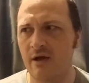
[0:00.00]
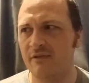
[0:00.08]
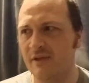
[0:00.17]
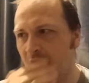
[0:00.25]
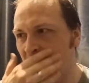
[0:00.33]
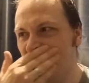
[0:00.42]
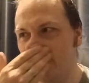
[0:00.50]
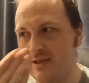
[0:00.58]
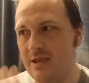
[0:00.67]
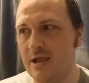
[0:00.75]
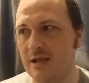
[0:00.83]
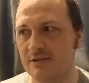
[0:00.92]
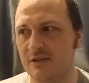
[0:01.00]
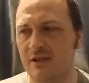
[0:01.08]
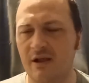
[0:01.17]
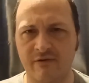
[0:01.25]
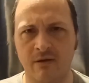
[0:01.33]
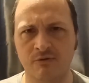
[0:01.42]
I think over the years I
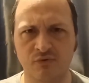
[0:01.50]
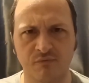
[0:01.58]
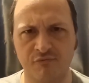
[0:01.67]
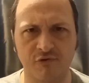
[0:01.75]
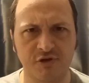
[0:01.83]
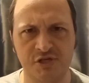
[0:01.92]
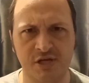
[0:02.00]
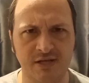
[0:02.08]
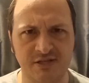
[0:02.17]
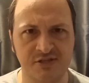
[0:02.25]
think I've come to appreciate